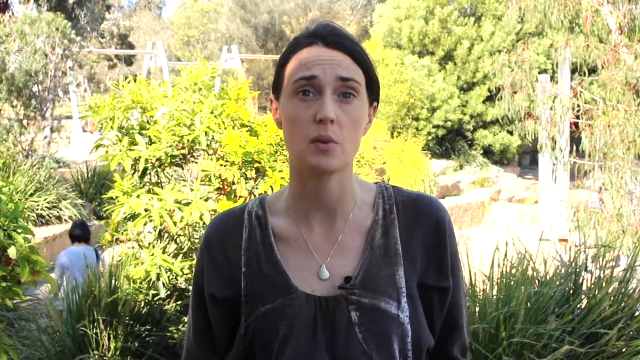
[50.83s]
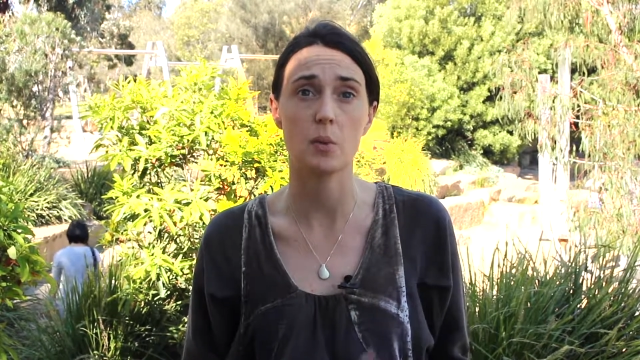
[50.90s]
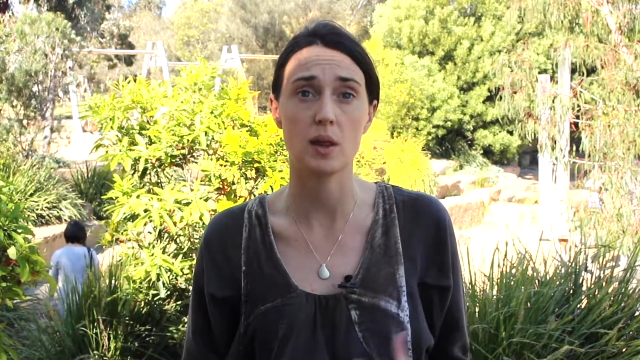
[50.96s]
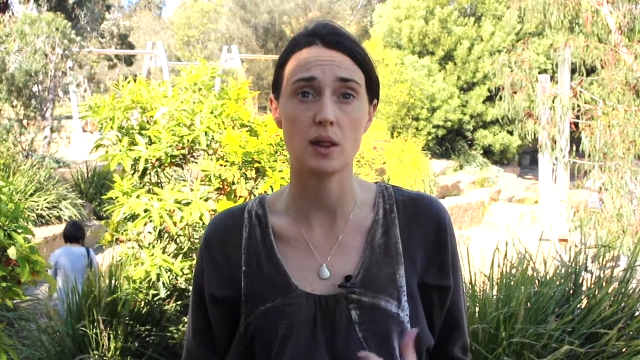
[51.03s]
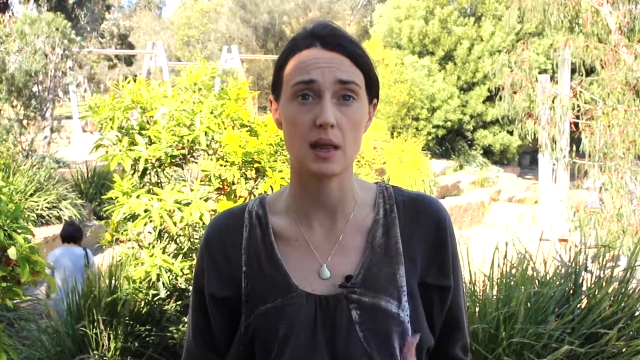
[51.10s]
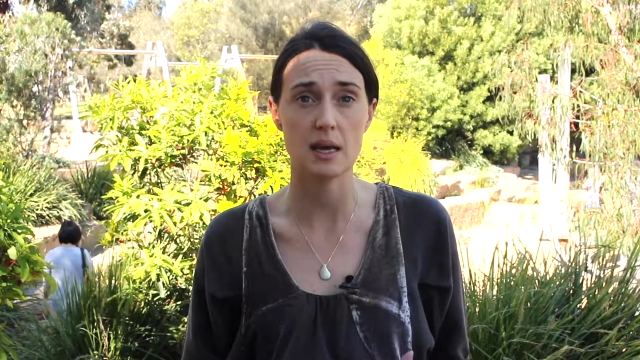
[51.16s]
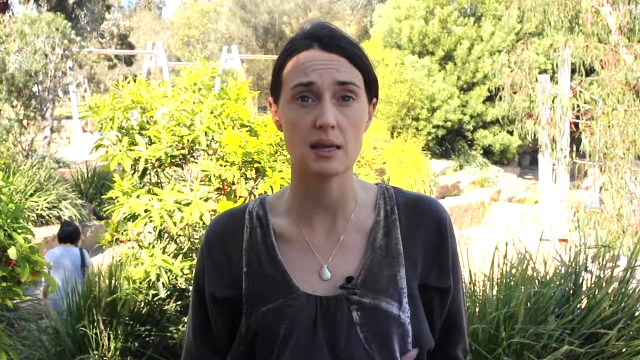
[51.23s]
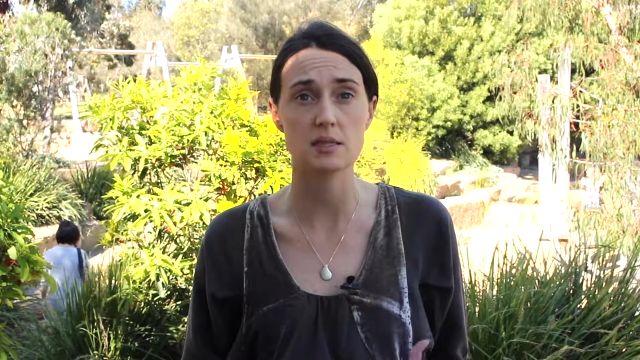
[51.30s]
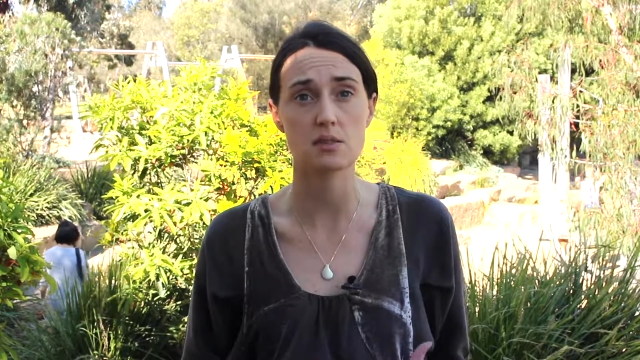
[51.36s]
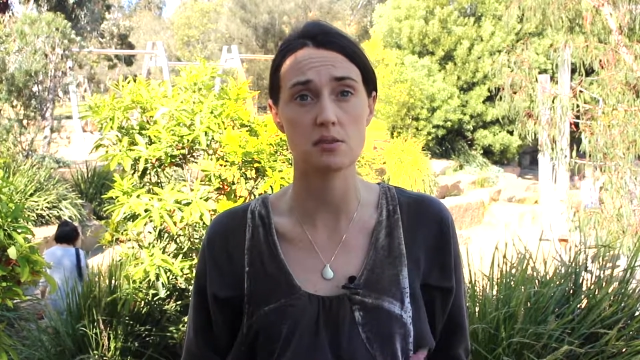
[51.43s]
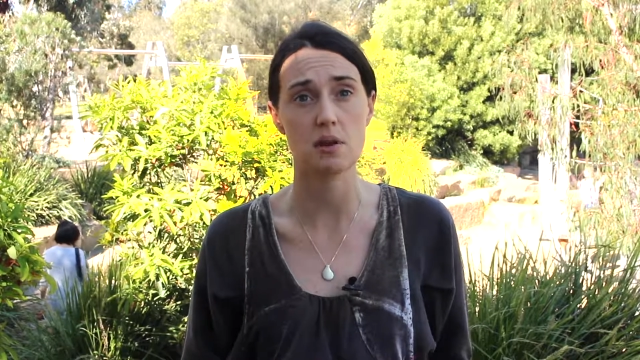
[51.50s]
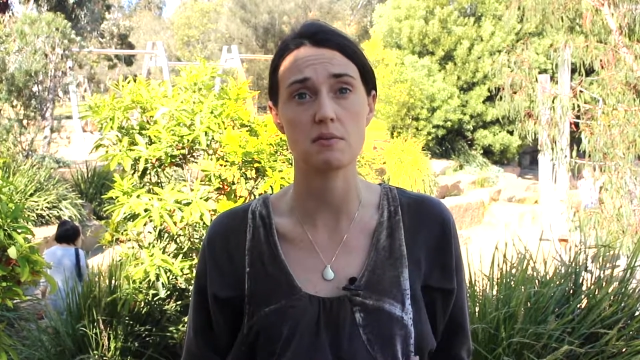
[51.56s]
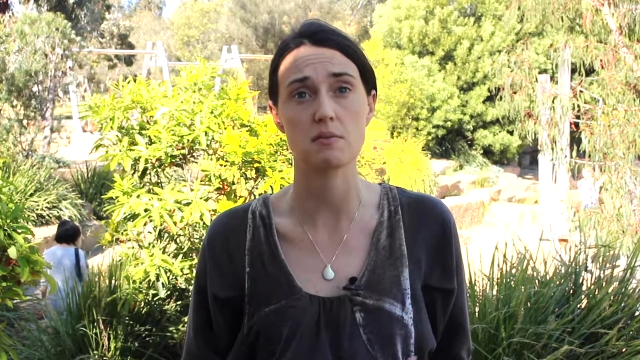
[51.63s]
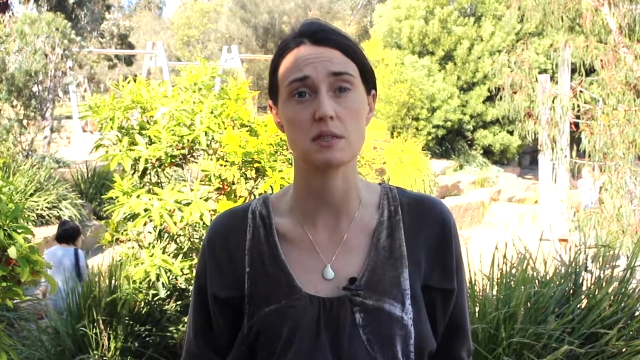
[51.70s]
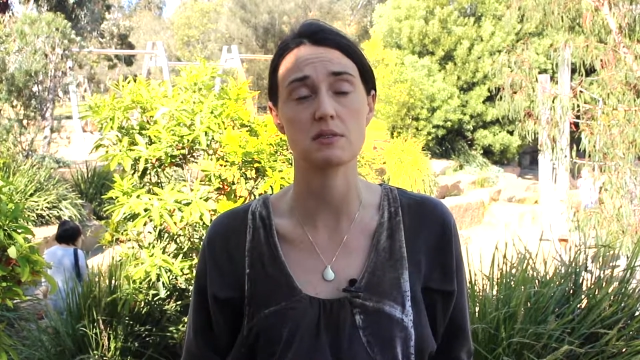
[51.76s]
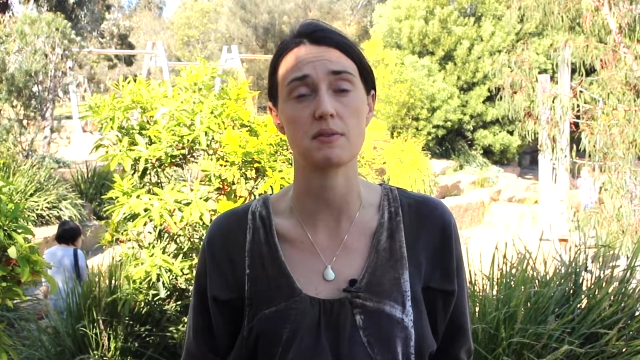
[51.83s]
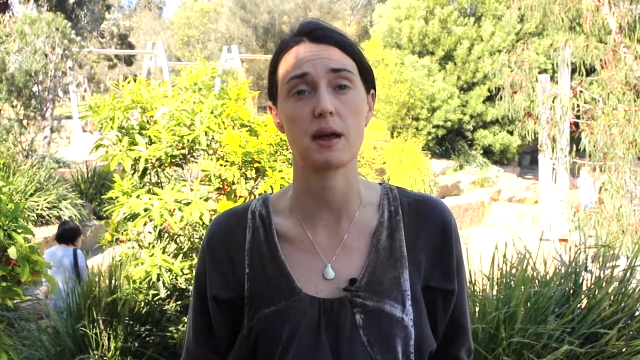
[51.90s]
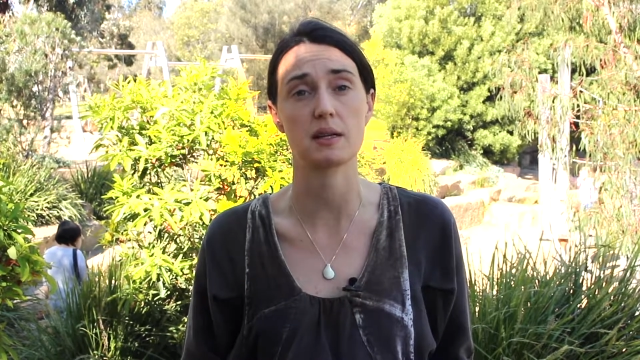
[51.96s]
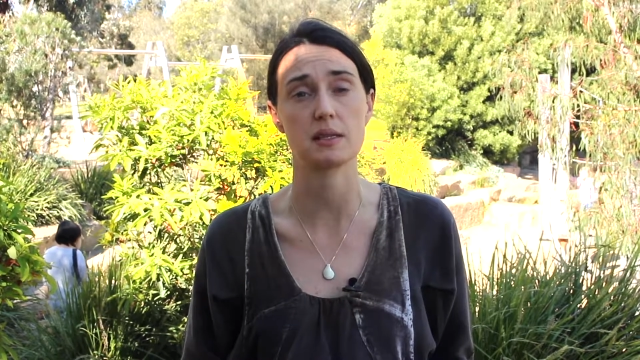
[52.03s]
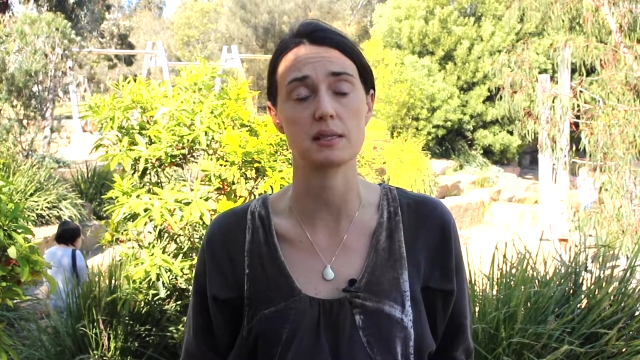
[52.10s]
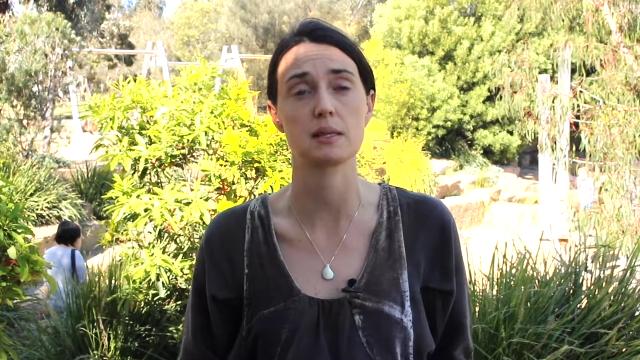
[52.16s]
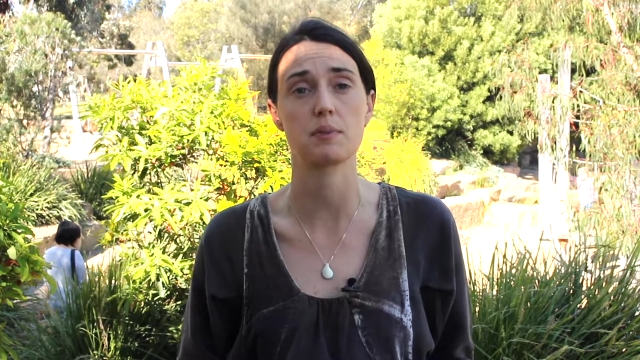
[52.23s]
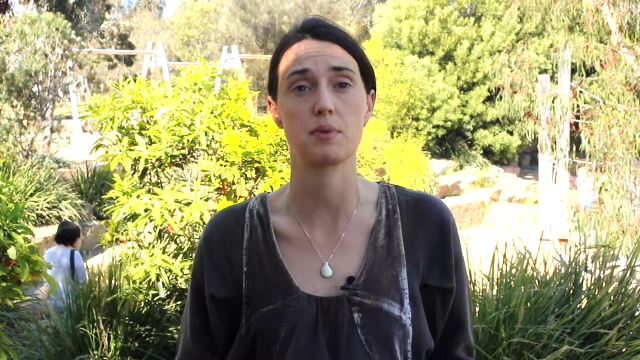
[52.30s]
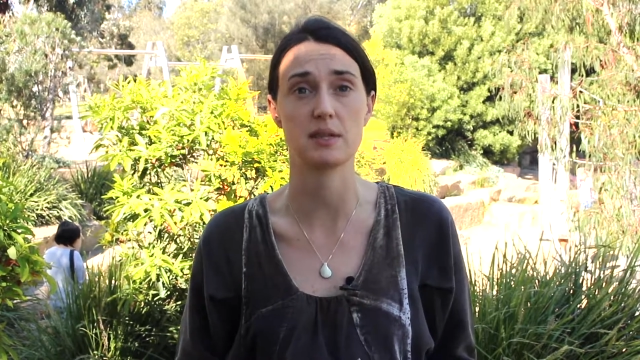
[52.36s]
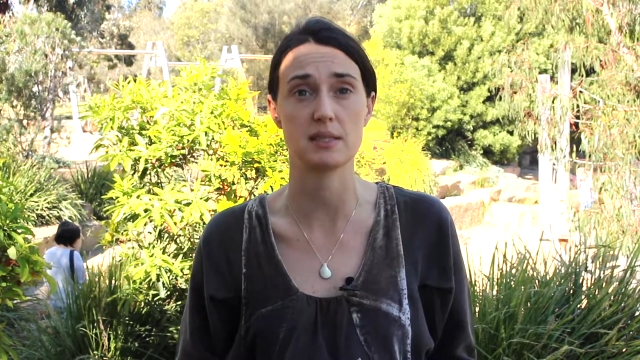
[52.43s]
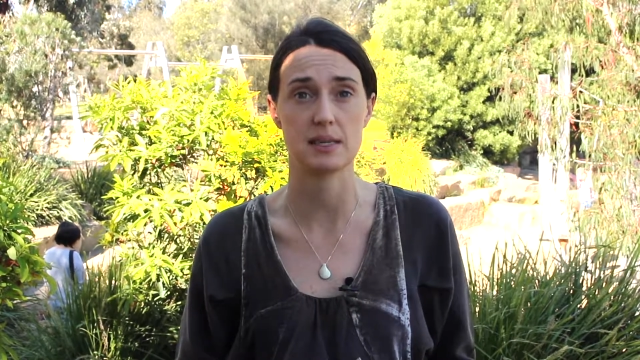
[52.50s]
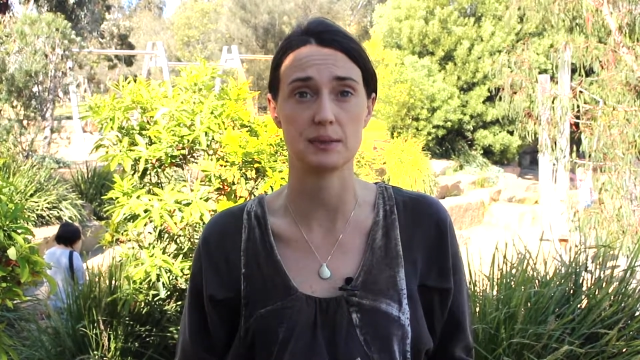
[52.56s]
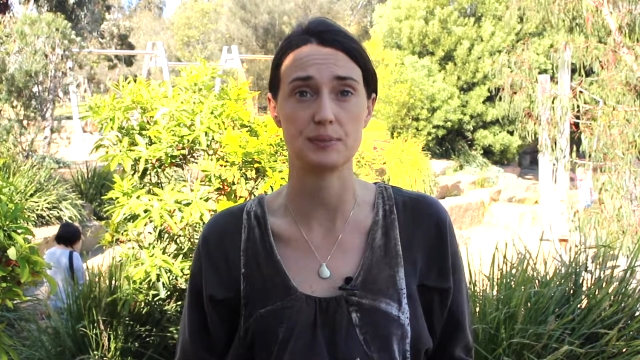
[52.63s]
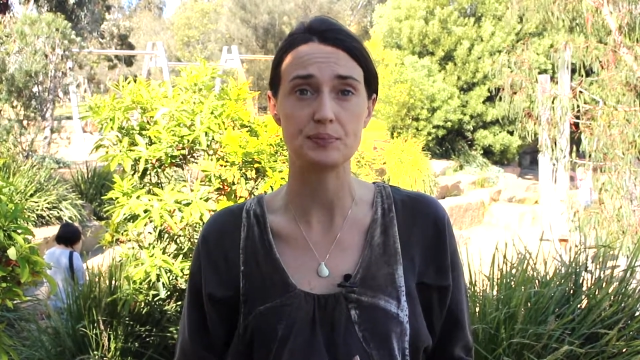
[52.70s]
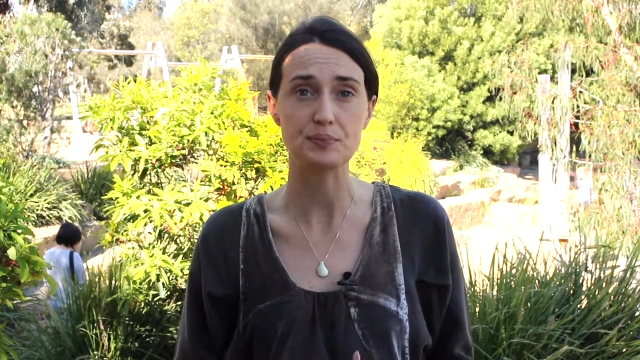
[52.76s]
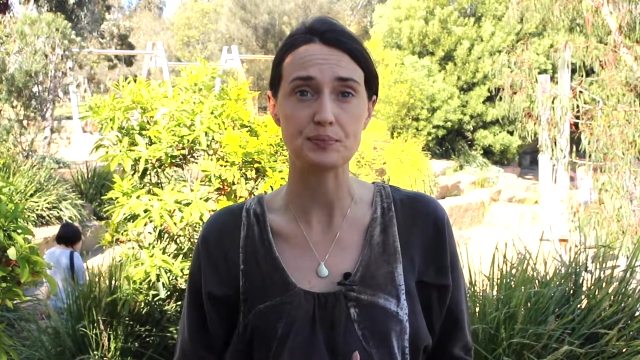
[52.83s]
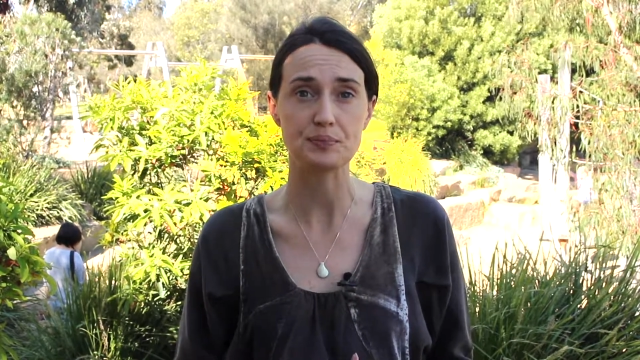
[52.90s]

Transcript: when these three risk factors are present.